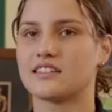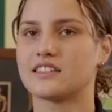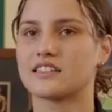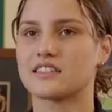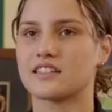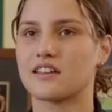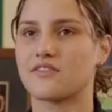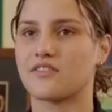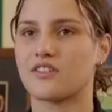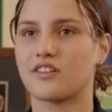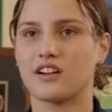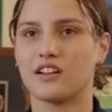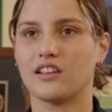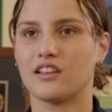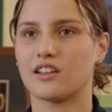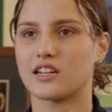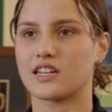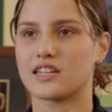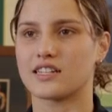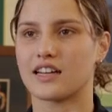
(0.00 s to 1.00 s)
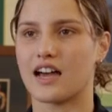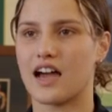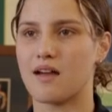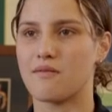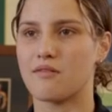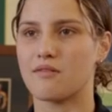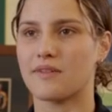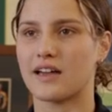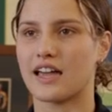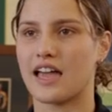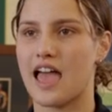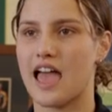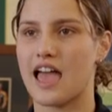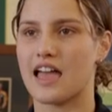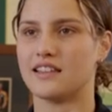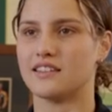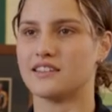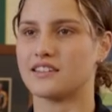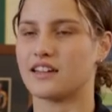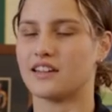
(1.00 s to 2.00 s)
since I've got a lot of time on my
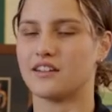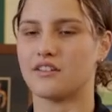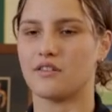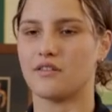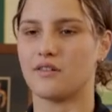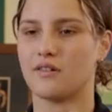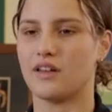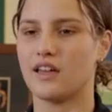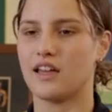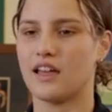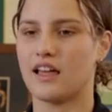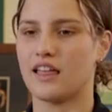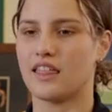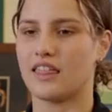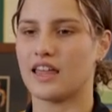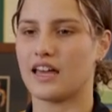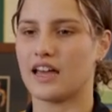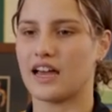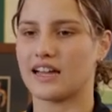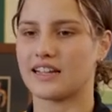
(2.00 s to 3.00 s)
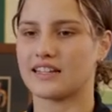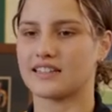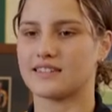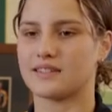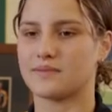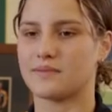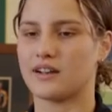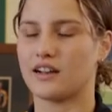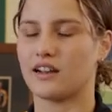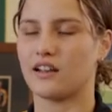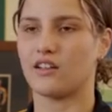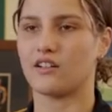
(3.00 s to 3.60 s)
hands, I know that I can spend a